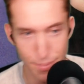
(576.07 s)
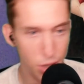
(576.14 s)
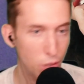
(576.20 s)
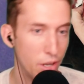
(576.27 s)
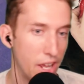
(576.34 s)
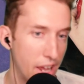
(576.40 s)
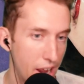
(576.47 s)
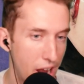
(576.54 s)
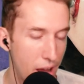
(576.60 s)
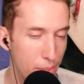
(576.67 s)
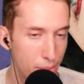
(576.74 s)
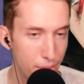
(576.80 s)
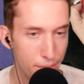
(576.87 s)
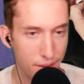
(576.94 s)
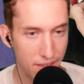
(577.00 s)
building
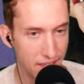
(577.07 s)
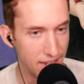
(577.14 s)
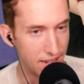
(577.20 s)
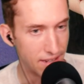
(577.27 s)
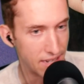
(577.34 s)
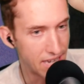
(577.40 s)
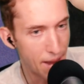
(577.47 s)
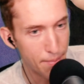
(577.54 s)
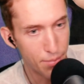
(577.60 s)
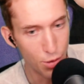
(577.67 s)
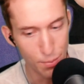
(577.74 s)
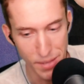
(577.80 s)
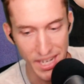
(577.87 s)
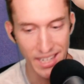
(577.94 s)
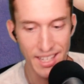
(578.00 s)
up, and then the
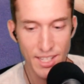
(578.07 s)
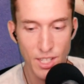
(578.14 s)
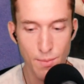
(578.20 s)
tempo immediately